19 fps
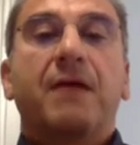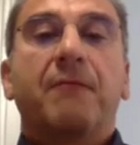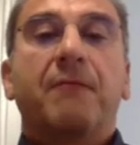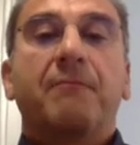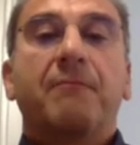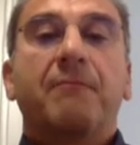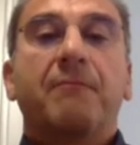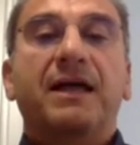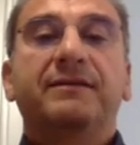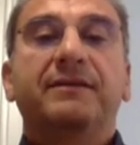
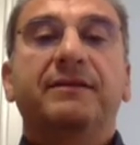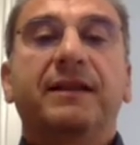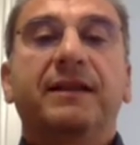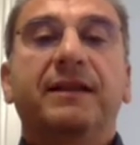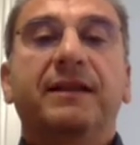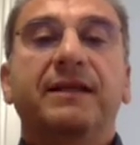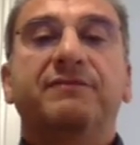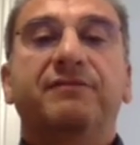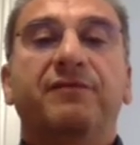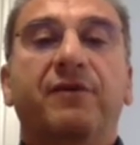But
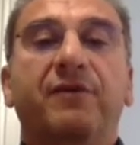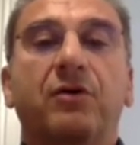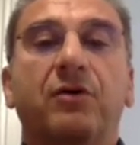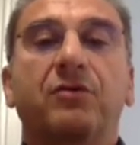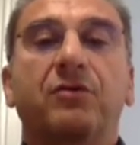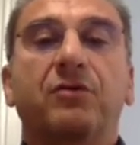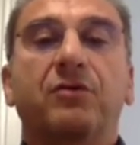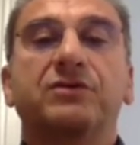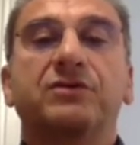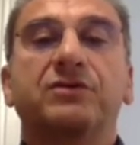let's
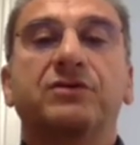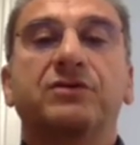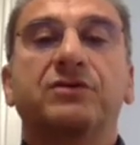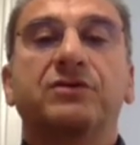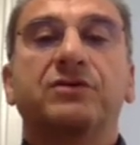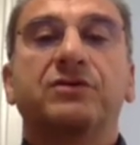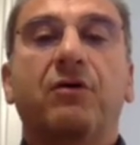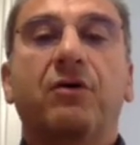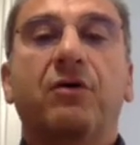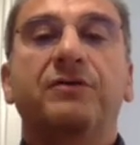focus now
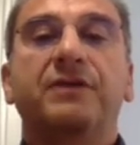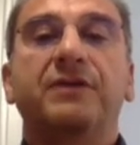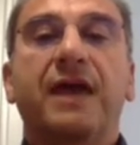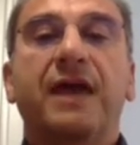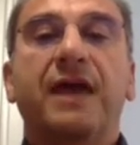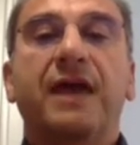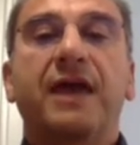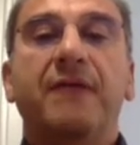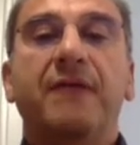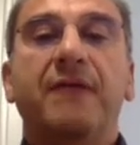on the
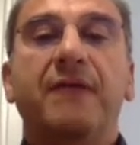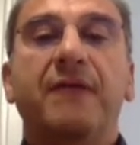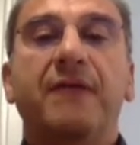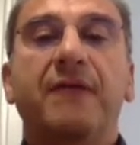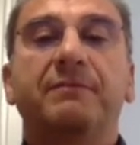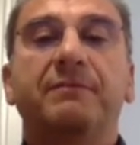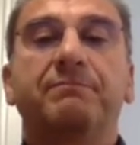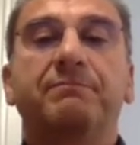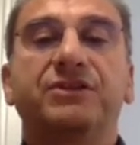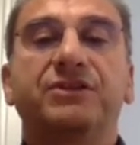EPTRI
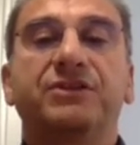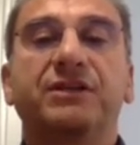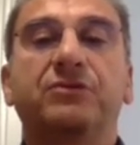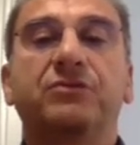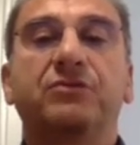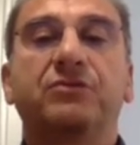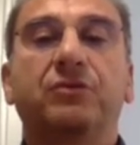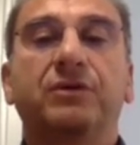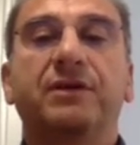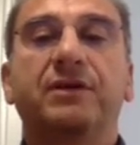
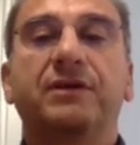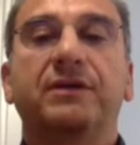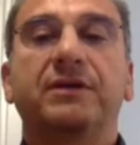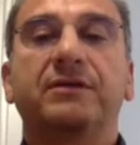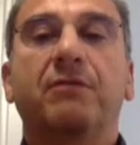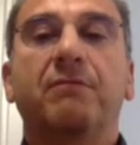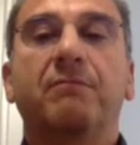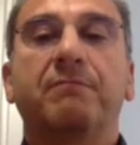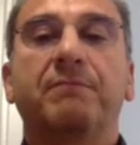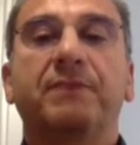Patients
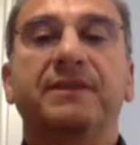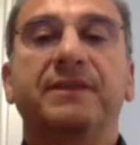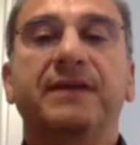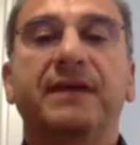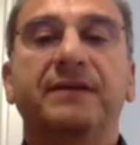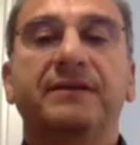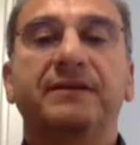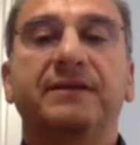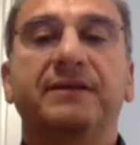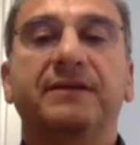Toolkit on
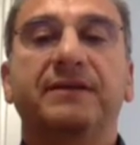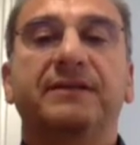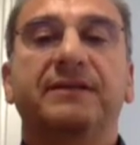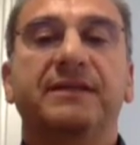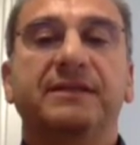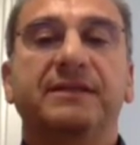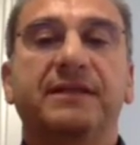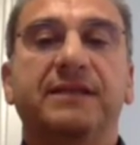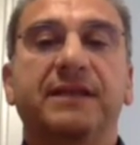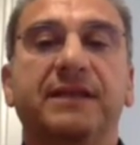Pediatric
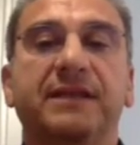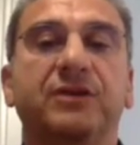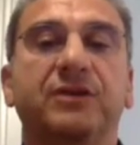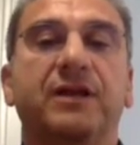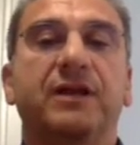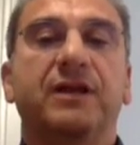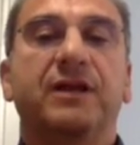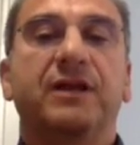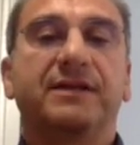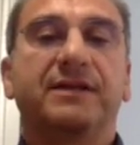
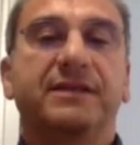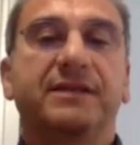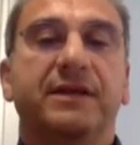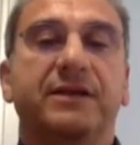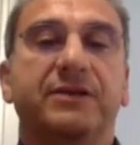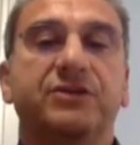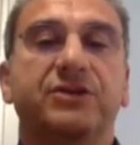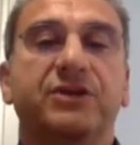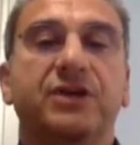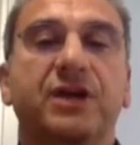Translational
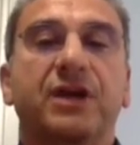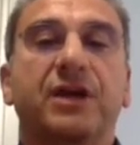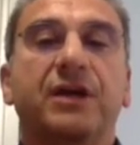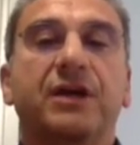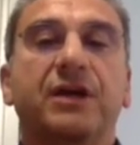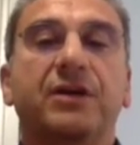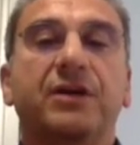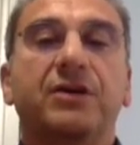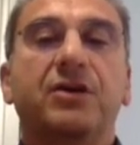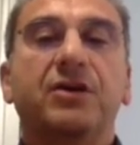Research.
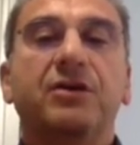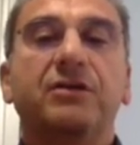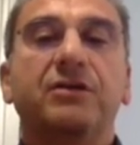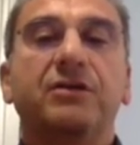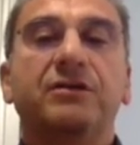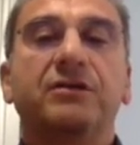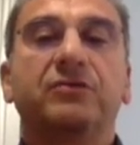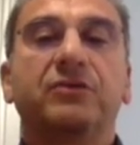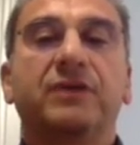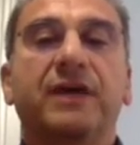In
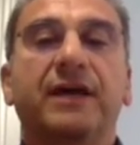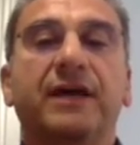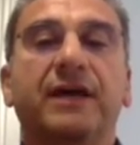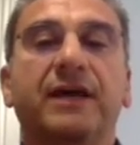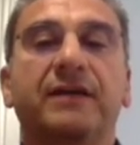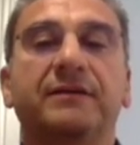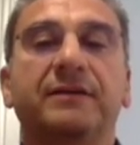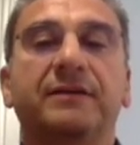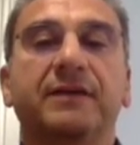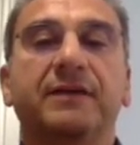order to
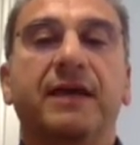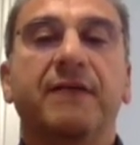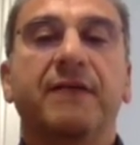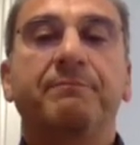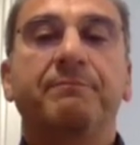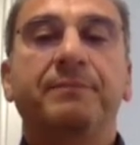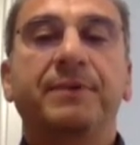guarantee a